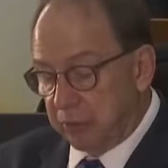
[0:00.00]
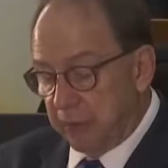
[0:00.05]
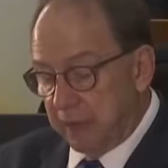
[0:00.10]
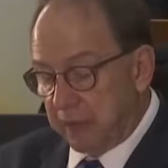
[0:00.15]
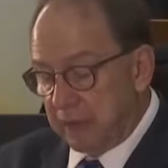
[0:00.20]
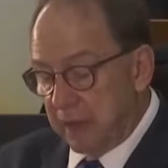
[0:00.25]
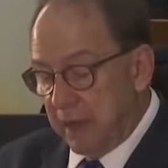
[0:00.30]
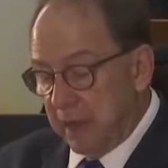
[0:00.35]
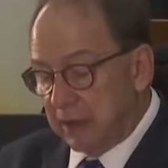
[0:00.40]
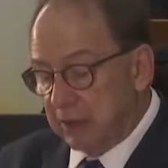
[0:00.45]

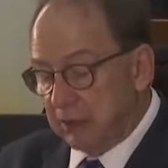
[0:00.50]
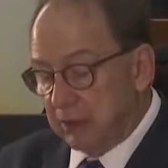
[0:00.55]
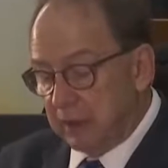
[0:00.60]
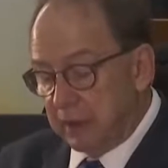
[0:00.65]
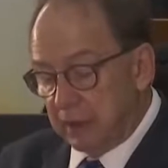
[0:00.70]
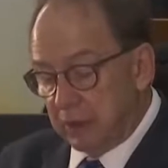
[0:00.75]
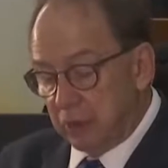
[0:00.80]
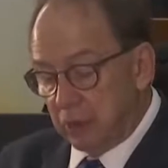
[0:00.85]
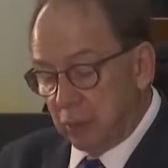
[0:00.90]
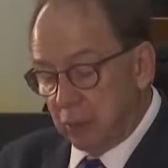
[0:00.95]
that
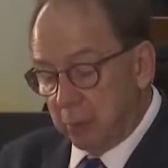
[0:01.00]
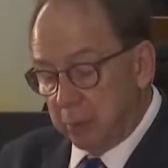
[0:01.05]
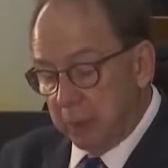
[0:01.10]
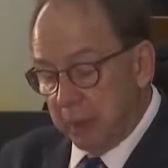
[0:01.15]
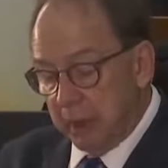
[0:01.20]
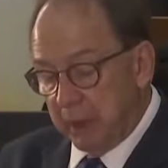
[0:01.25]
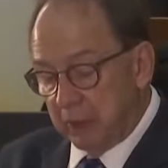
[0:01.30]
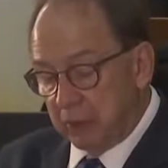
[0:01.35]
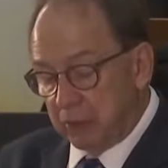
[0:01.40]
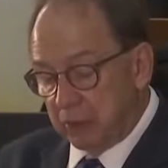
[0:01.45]
actually took
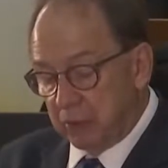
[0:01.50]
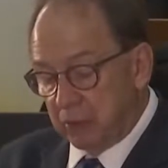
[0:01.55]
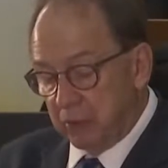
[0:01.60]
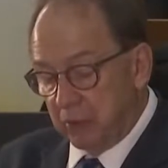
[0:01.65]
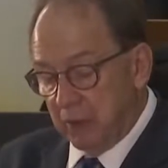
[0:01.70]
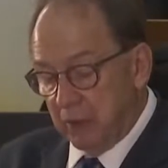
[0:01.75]
place